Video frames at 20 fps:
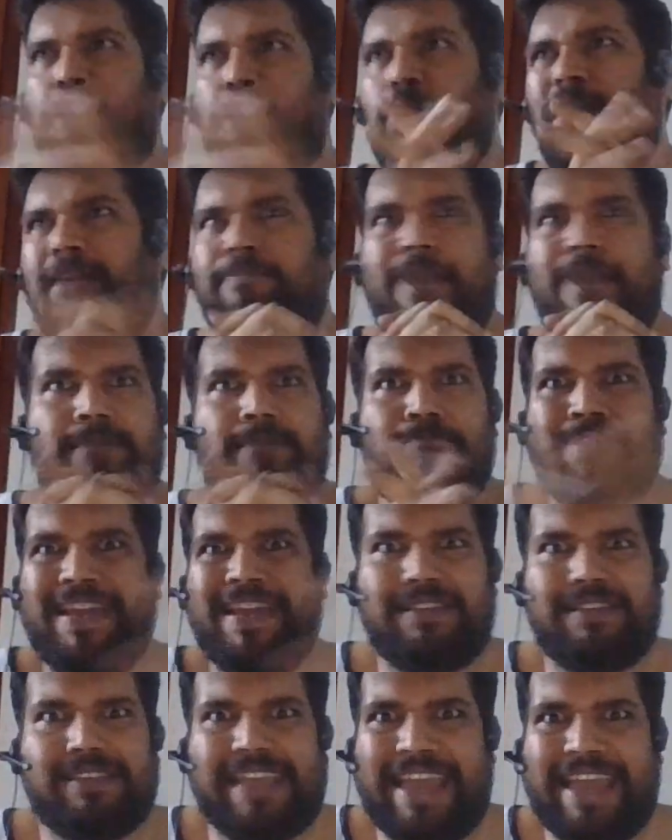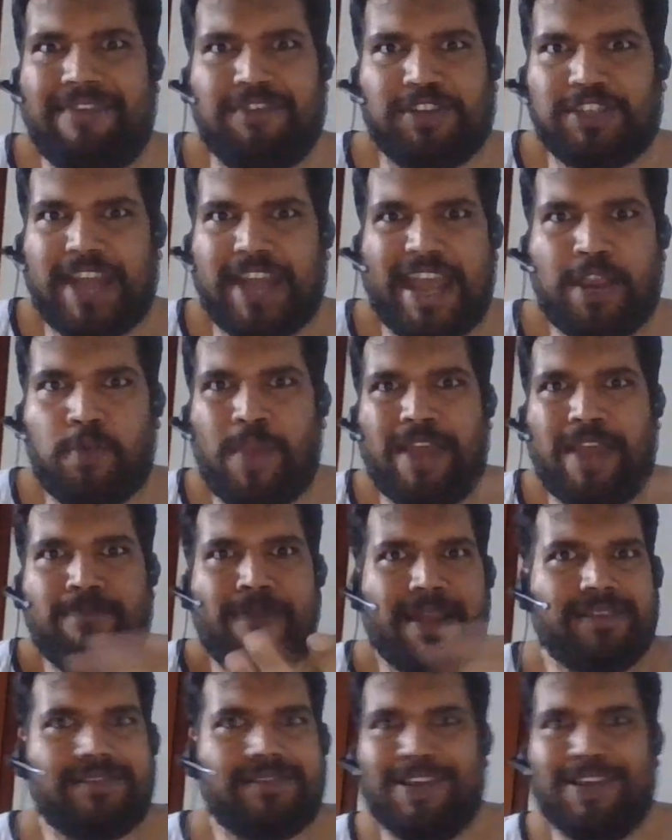Quick Ben, please save us, right? Quick
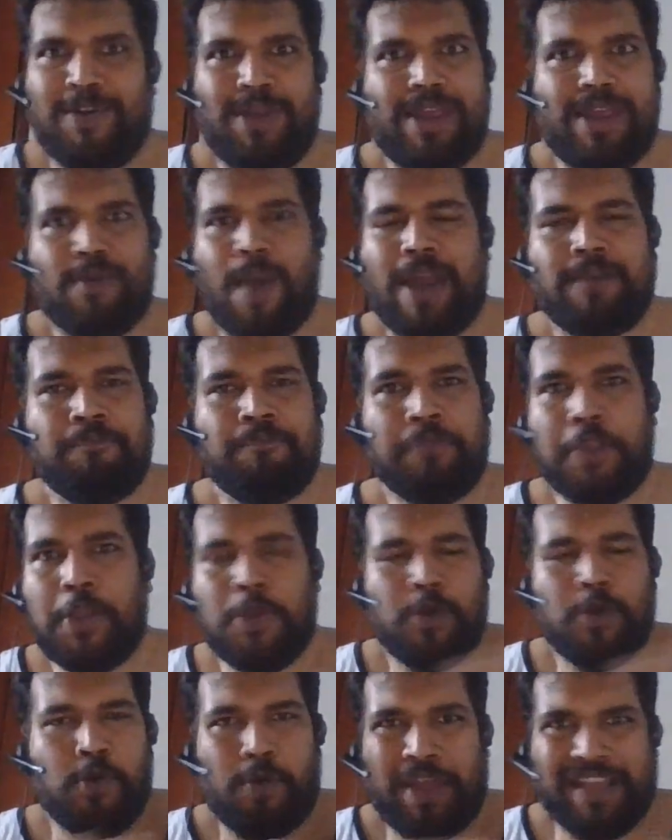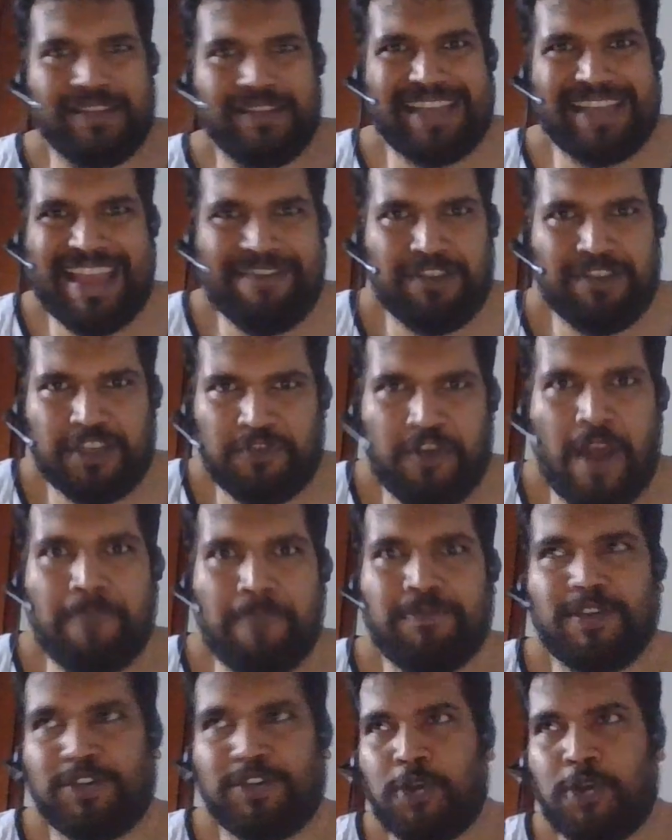Ben's the only one who can save us from this.